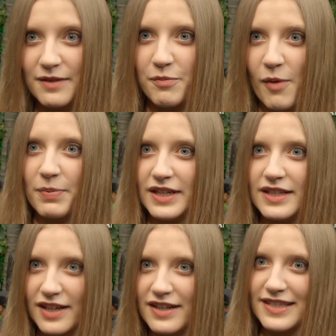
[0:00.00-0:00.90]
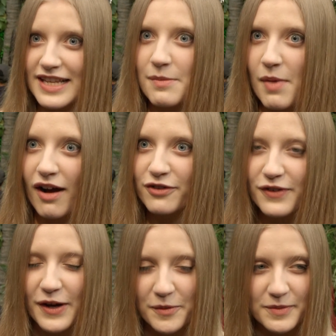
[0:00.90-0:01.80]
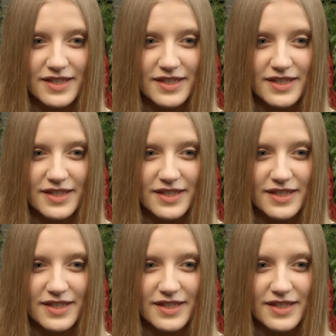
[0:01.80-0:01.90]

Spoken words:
a proper kind of cinema film.